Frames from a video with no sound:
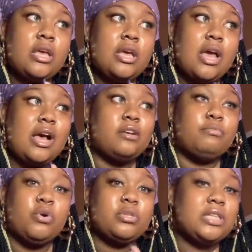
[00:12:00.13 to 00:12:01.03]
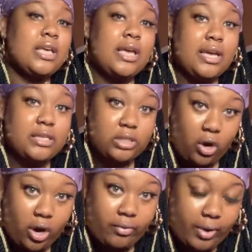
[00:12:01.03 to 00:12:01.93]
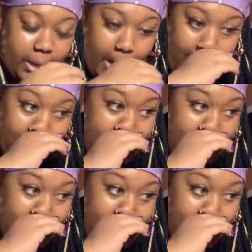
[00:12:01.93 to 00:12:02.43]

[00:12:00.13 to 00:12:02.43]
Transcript: how most kids are right now.